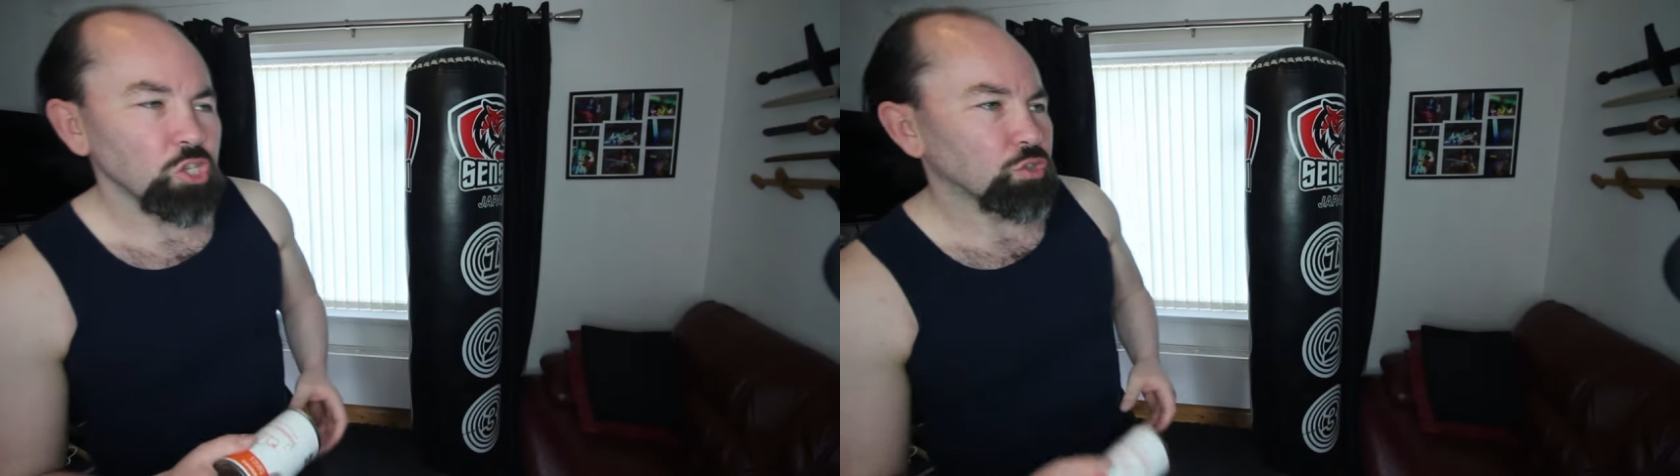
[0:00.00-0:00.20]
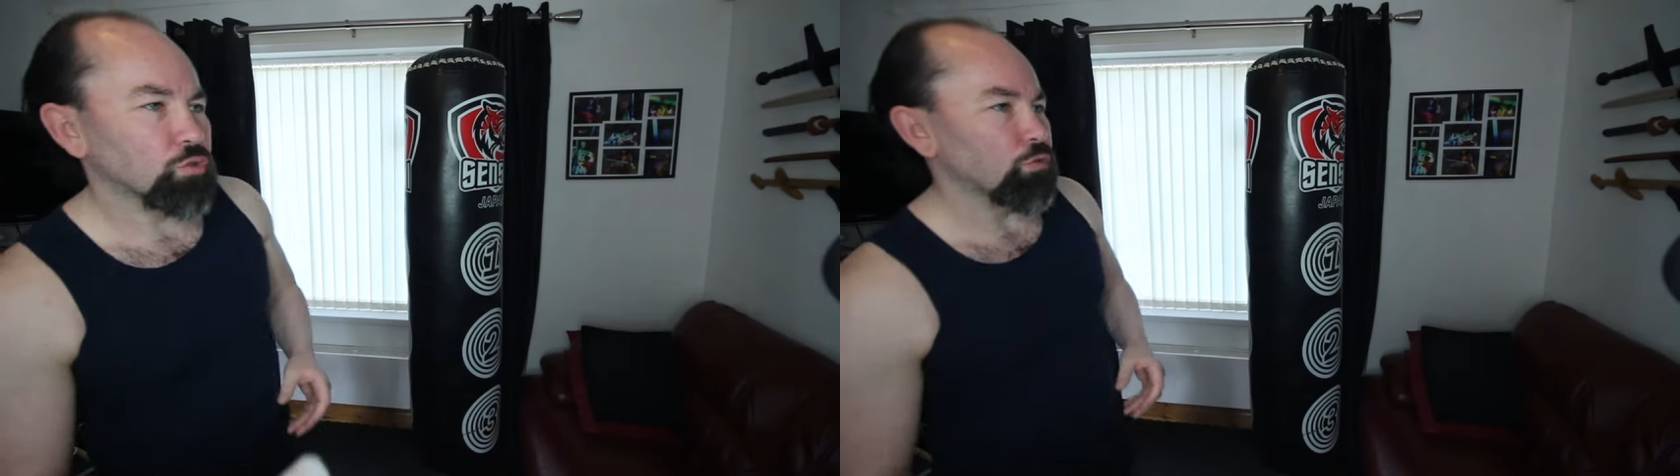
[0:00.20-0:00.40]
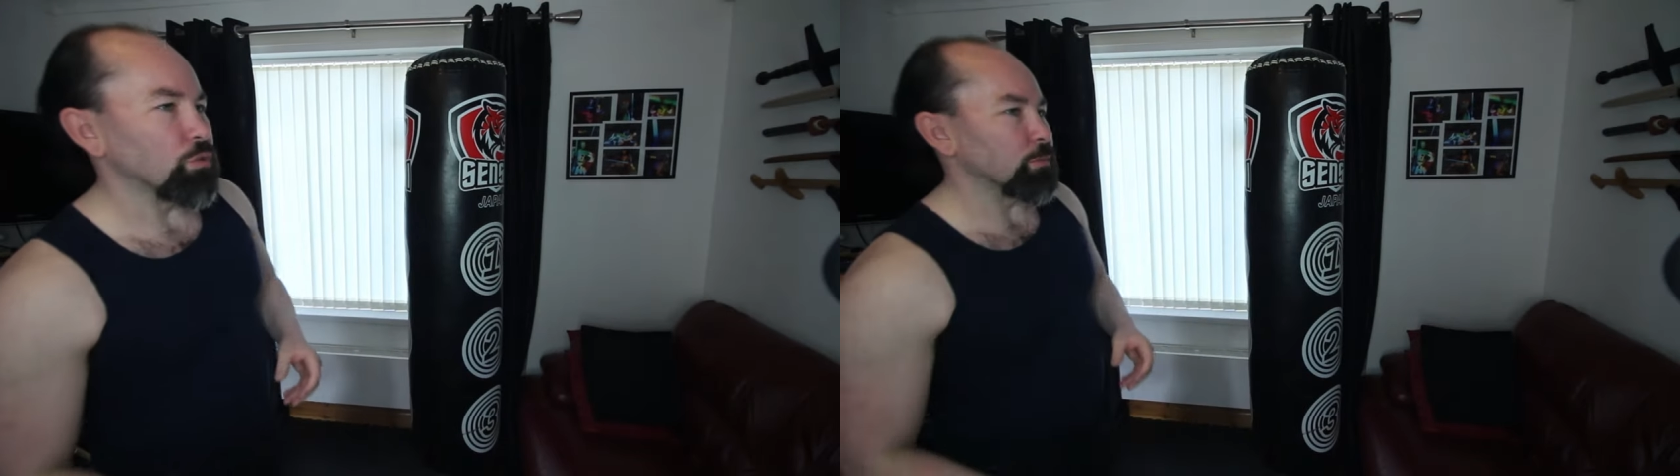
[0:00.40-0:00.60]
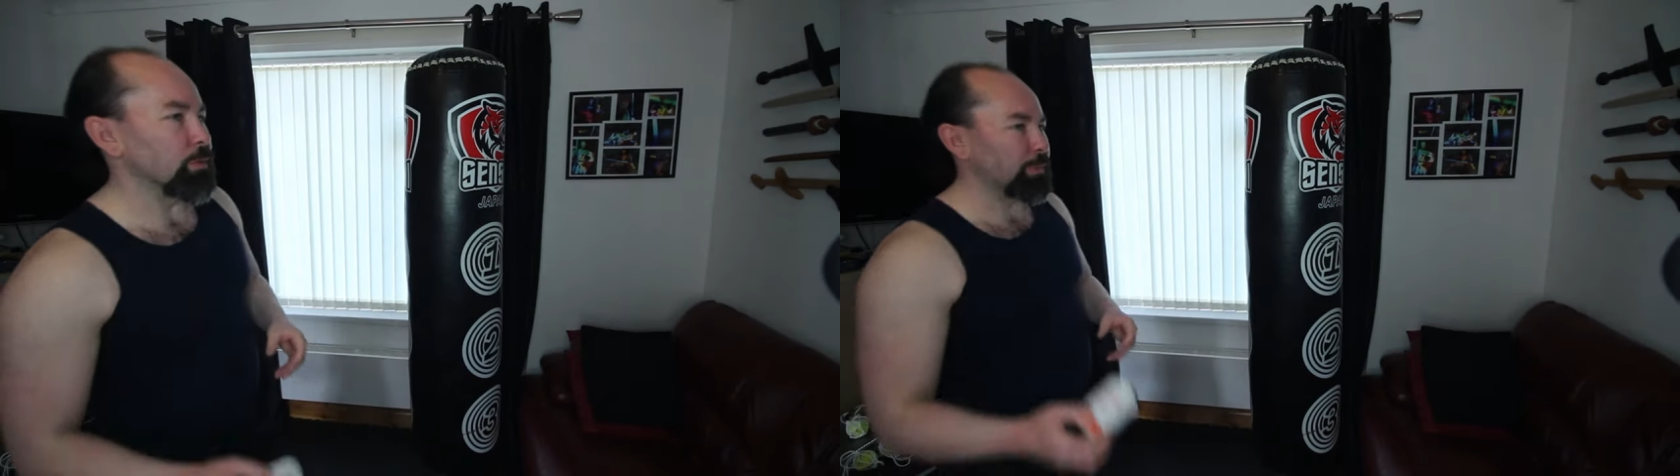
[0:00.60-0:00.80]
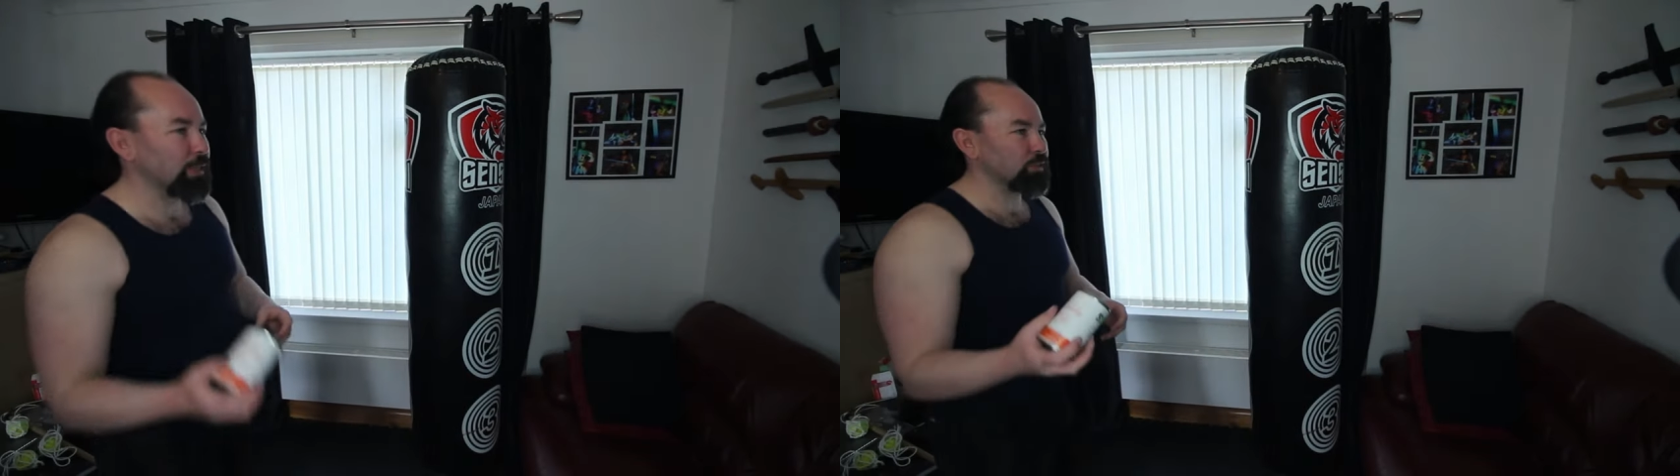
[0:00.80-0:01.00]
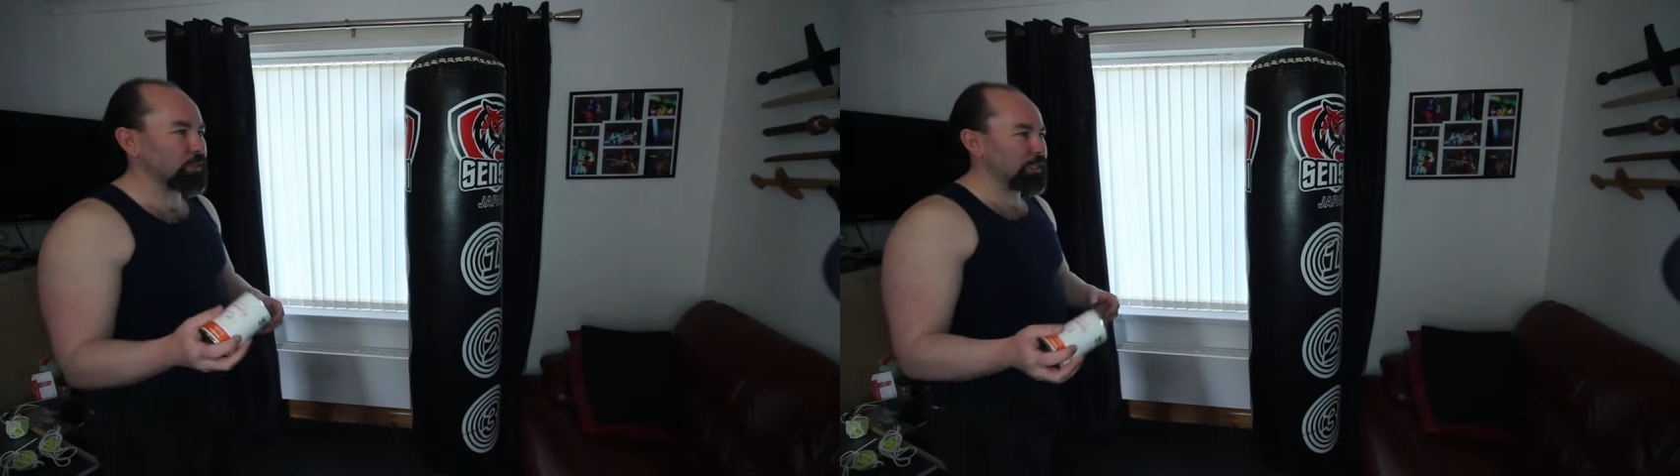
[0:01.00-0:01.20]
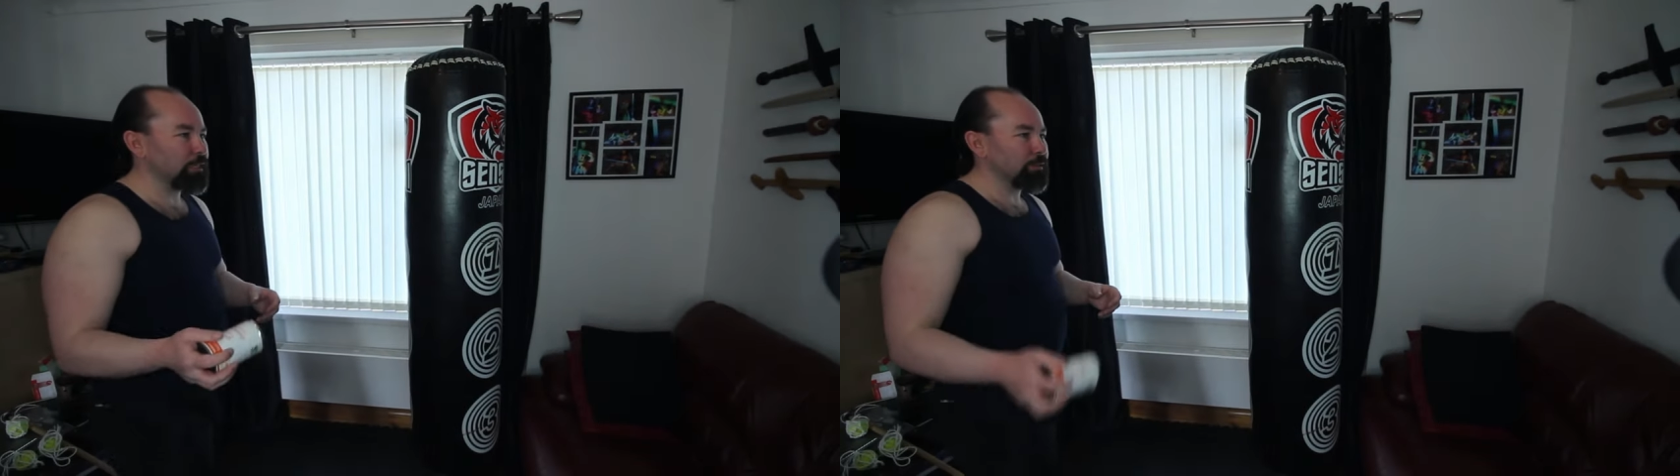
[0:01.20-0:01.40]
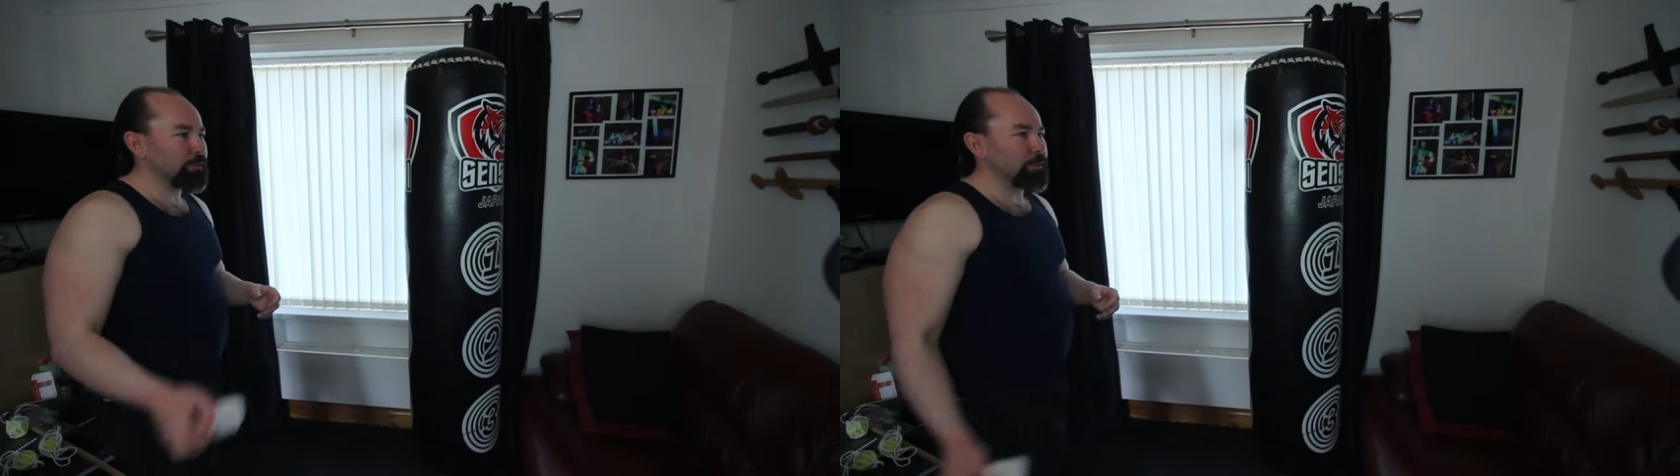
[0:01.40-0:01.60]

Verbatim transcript: stronger. But basically,